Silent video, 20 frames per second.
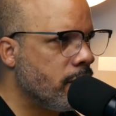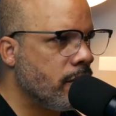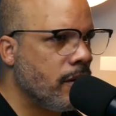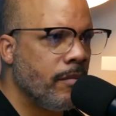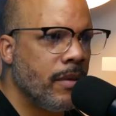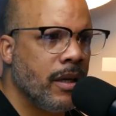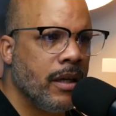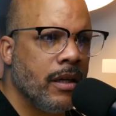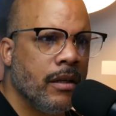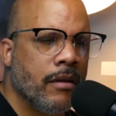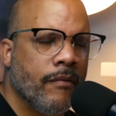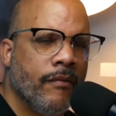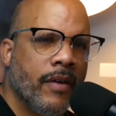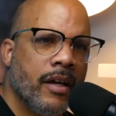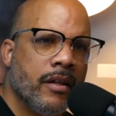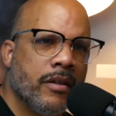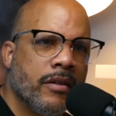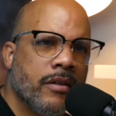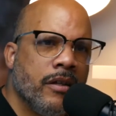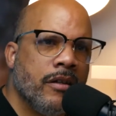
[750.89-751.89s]
I mean, if I
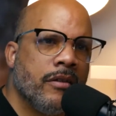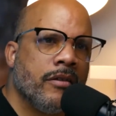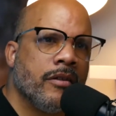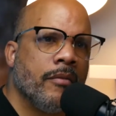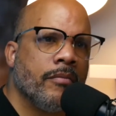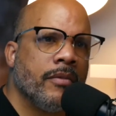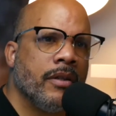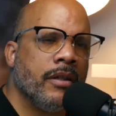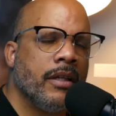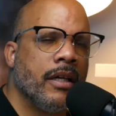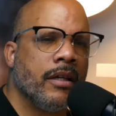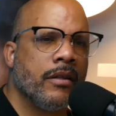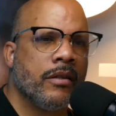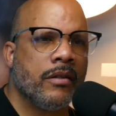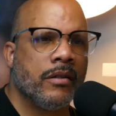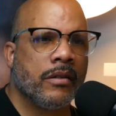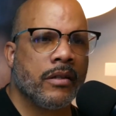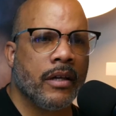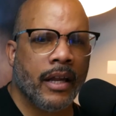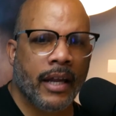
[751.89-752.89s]
see something that's
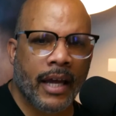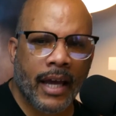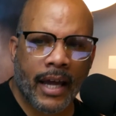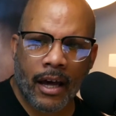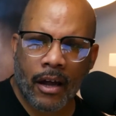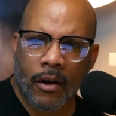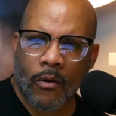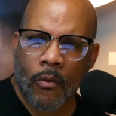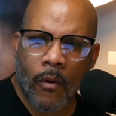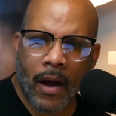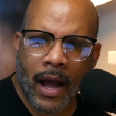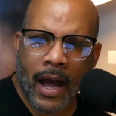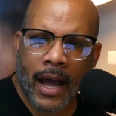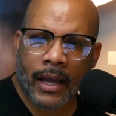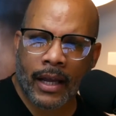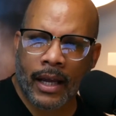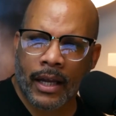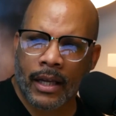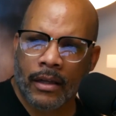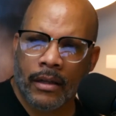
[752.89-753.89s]
just kind of out of whack,
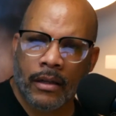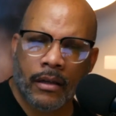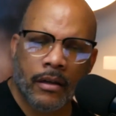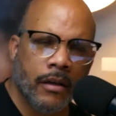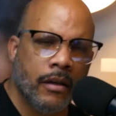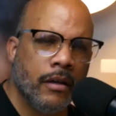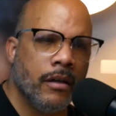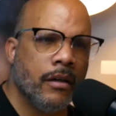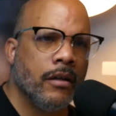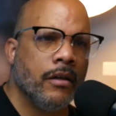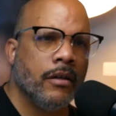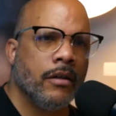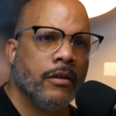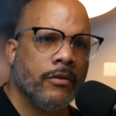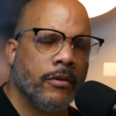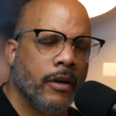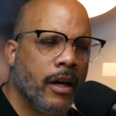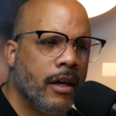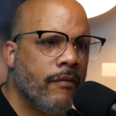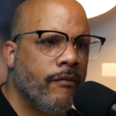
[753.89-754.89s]
I
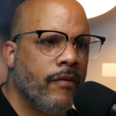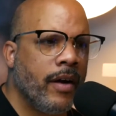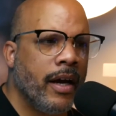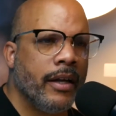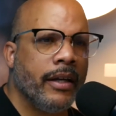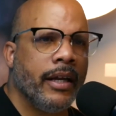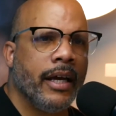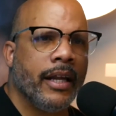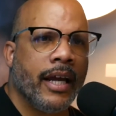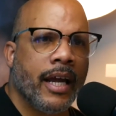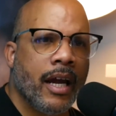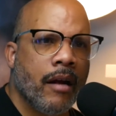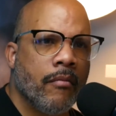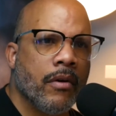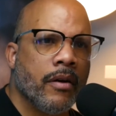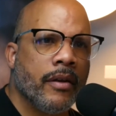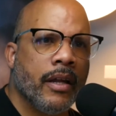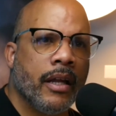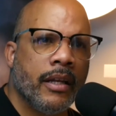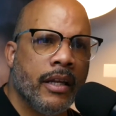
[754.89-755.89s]
try to find that hammer,
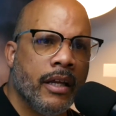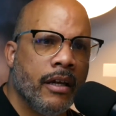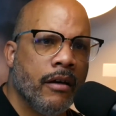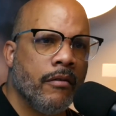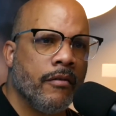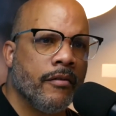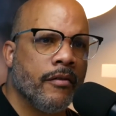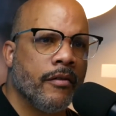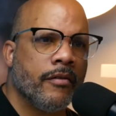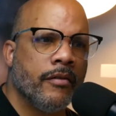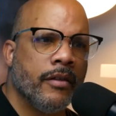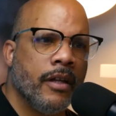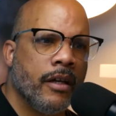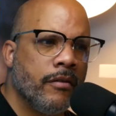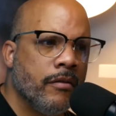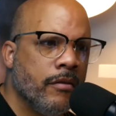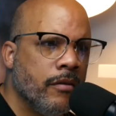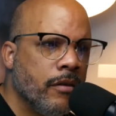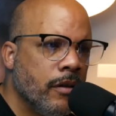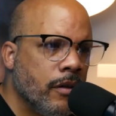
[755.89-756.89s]
that nails, that,
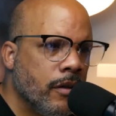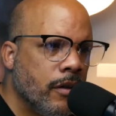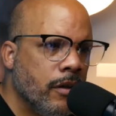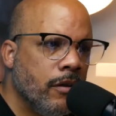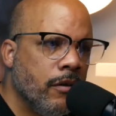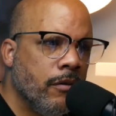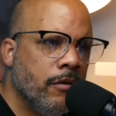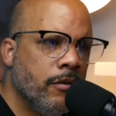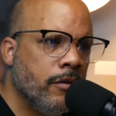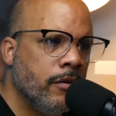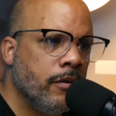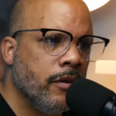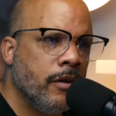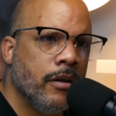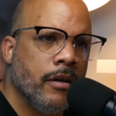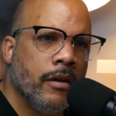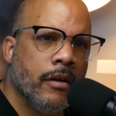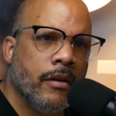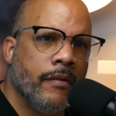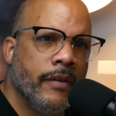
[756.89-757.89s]

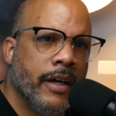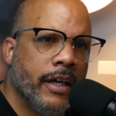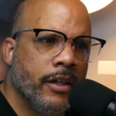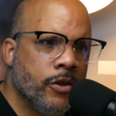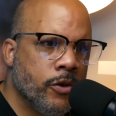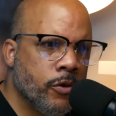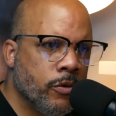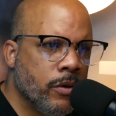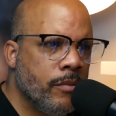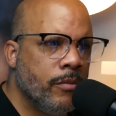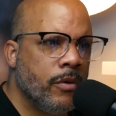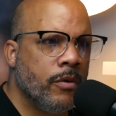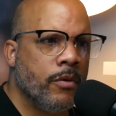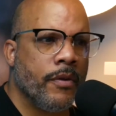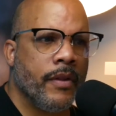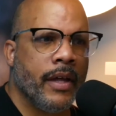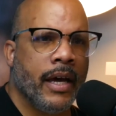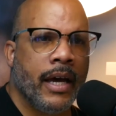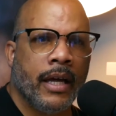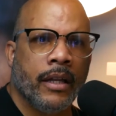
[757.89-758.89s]
that Dremel,
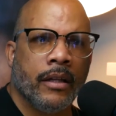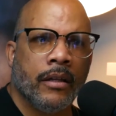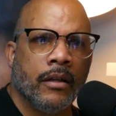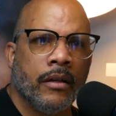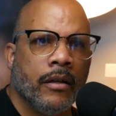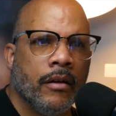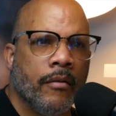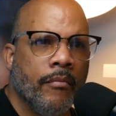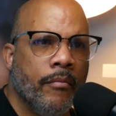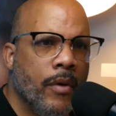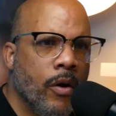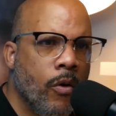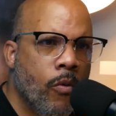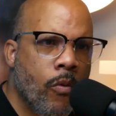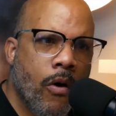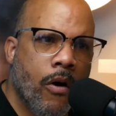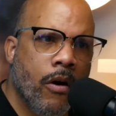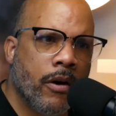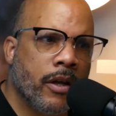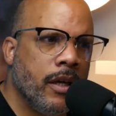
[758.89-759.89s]
that
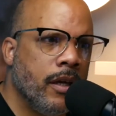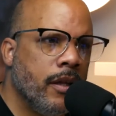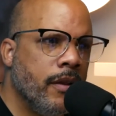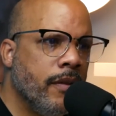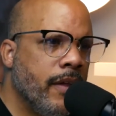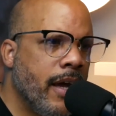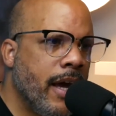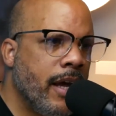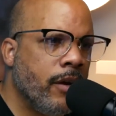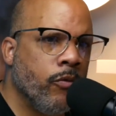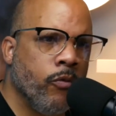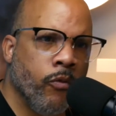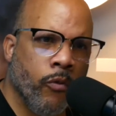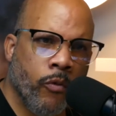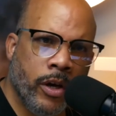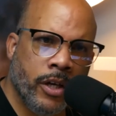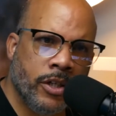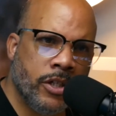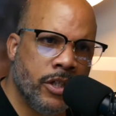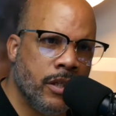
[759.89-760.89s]
Milwaukee, that
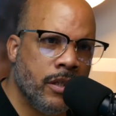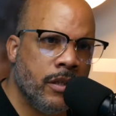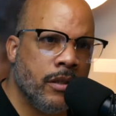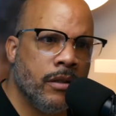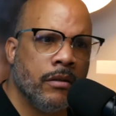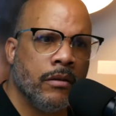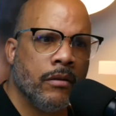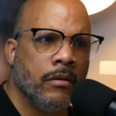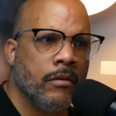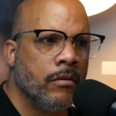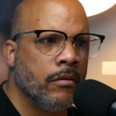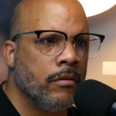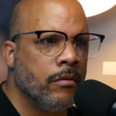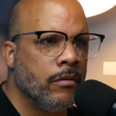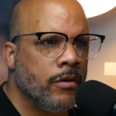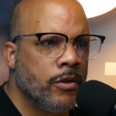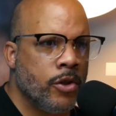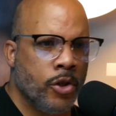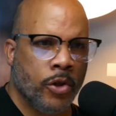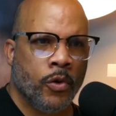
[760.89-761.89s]
rigid
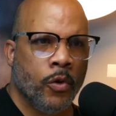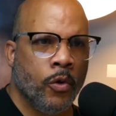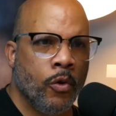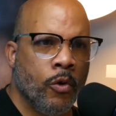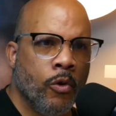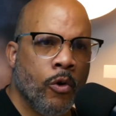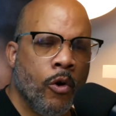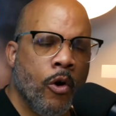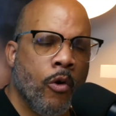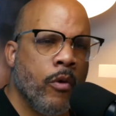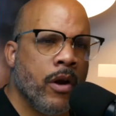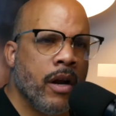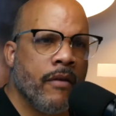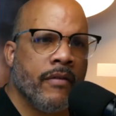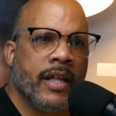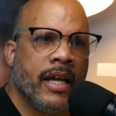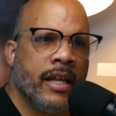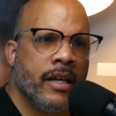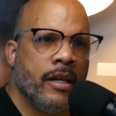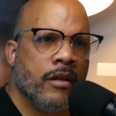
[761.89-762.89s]
tool, whatever
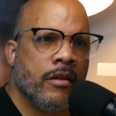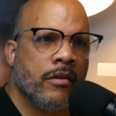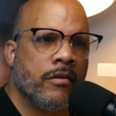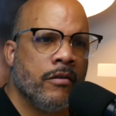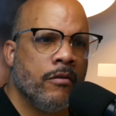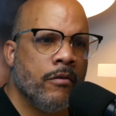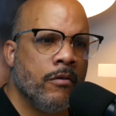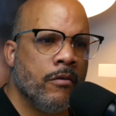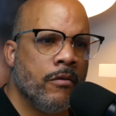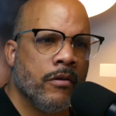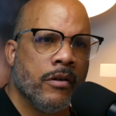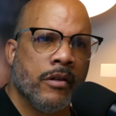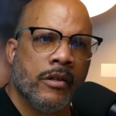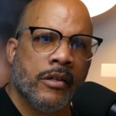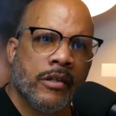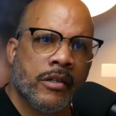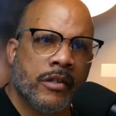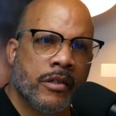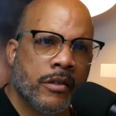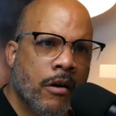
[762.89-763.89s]
that is, to
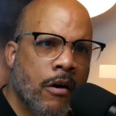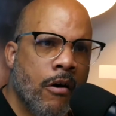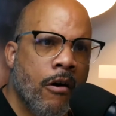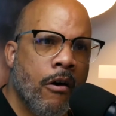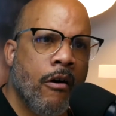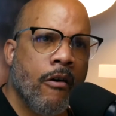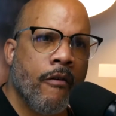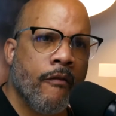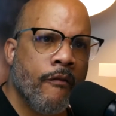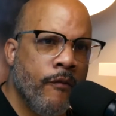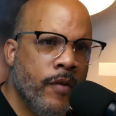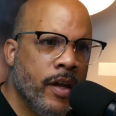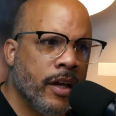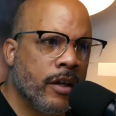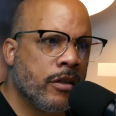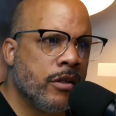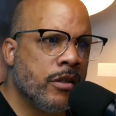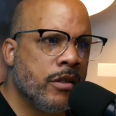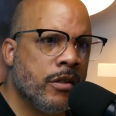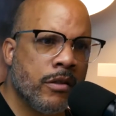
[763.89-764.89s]
saw,
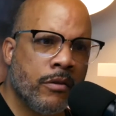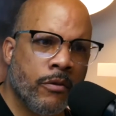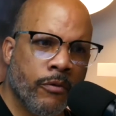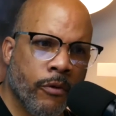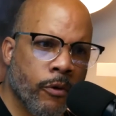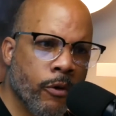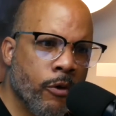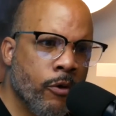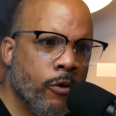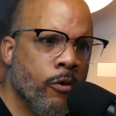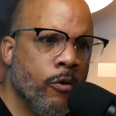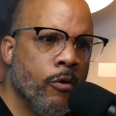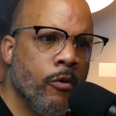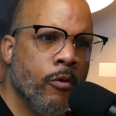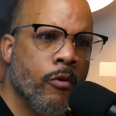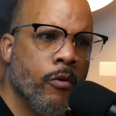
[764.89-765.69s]
fix, screw,